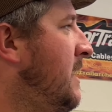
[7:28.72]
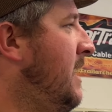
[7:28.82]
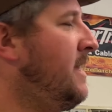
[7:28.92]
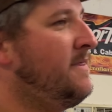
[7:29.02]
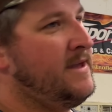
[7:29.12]

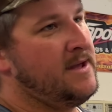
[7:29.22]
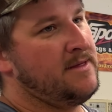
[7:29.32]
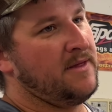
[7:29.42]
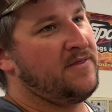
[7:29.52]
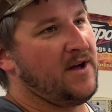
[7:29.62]
and then
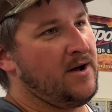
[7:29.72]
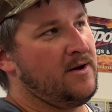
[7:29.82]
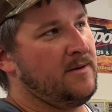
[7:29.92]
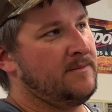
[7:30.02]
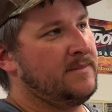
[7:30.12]
the
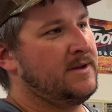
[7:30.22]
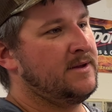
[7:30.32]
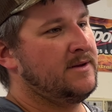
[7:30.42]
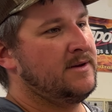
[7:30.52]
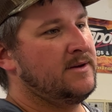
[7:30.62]
thumb,
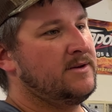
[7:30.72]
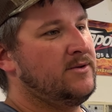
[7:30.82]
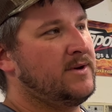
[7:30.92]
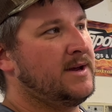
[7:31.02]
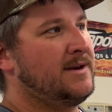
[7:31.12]
you
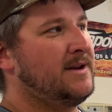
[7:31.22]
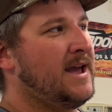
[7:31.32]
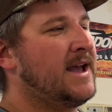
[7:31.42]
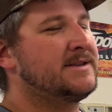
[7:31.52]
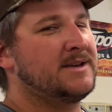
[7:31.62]
can
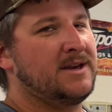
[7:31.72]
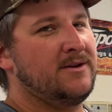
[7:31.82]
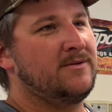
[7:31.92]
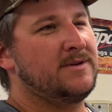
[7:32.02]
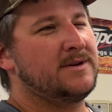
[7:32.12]

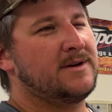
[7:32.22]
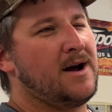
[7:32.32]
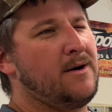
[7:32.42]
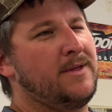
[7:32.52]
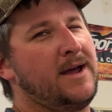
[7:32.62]
execute
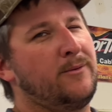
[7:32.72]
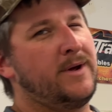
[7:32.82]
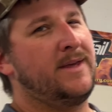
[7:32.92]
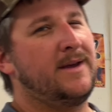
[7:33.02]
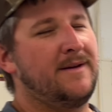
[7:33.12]
all that
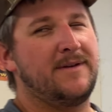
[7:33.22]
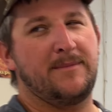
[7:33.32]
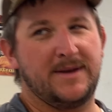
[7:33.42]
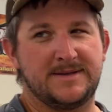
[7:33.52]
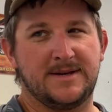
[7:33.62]
with it, if that
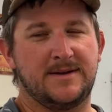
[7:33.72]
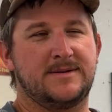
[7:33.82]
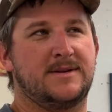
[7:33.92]
makes sense.